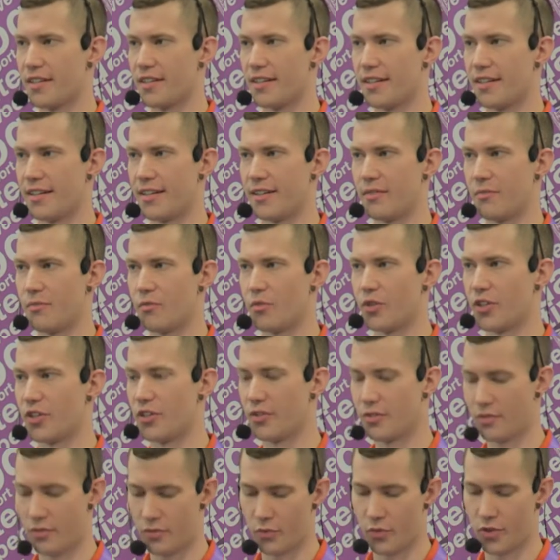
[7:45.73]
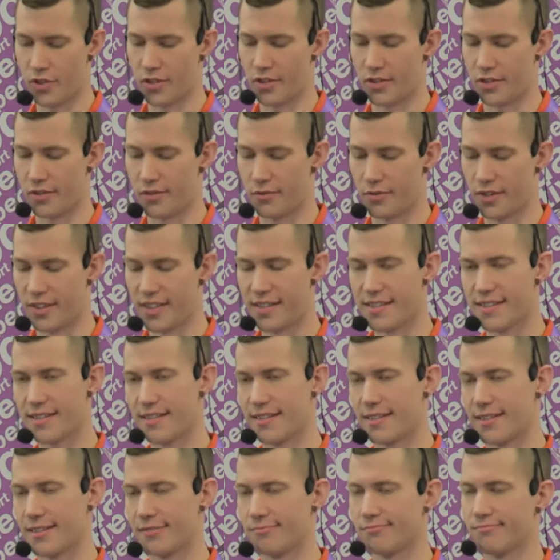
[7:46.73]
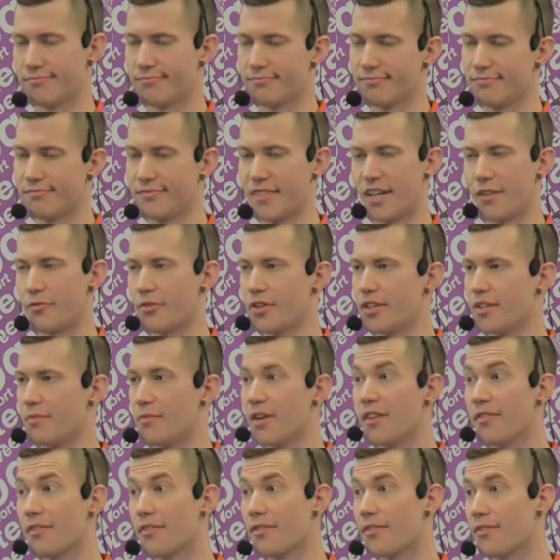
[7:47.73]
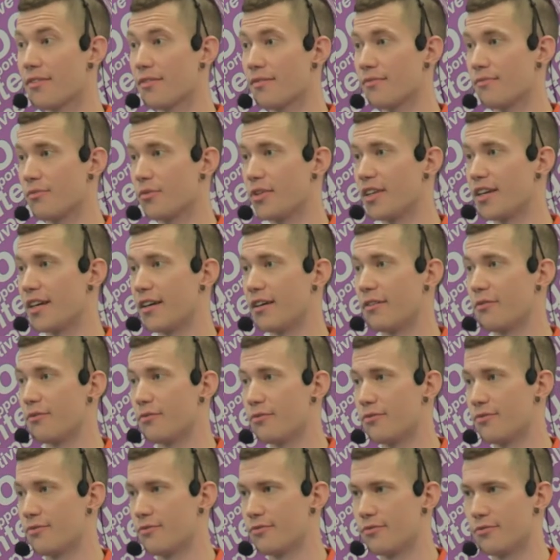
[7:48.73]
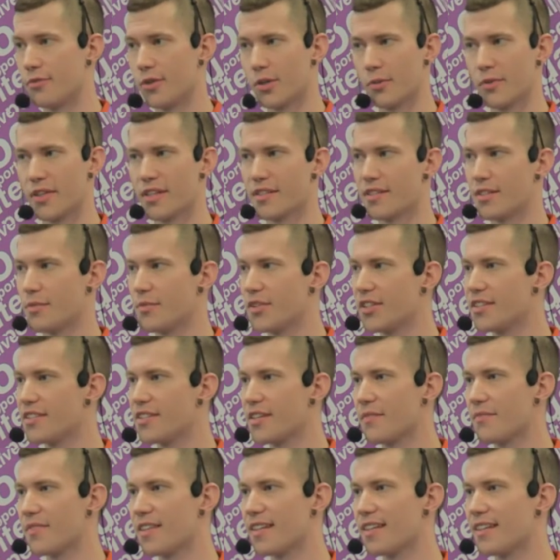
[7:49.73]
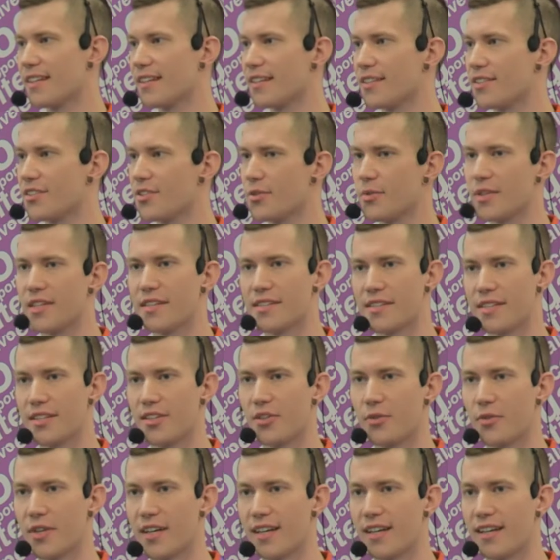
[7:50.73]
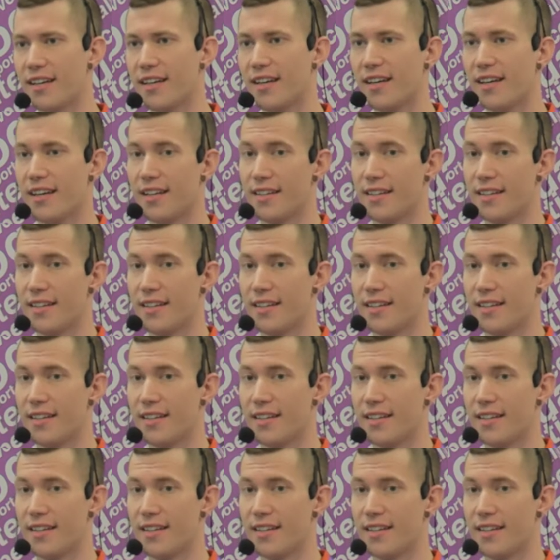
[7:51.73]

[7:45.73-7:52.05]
Um, when we're releasing every month, we have four weeks to build something and two weeks to QA.